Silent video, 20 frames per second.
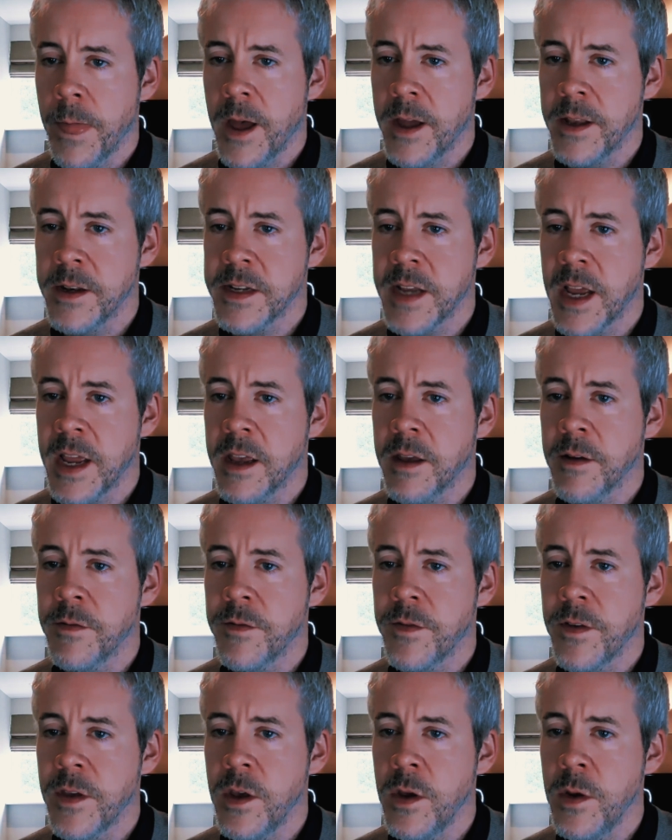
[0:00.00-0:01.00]
and take a
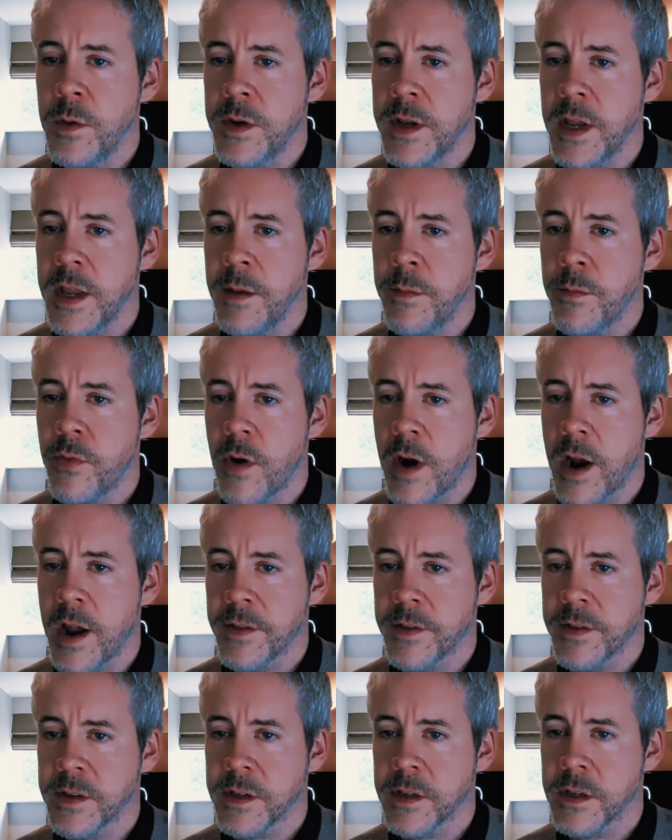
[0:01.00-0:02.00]
few deep
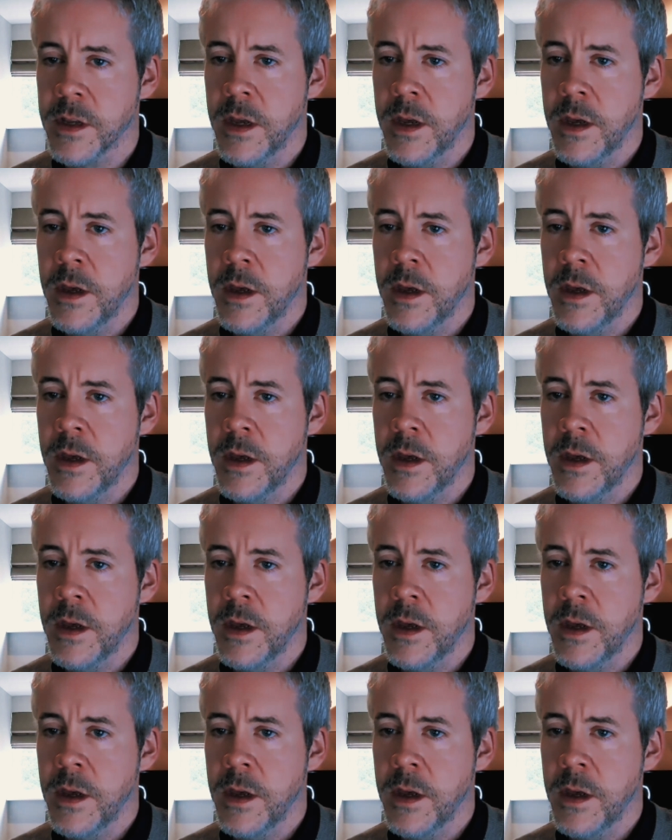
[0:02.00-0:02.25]
breaths.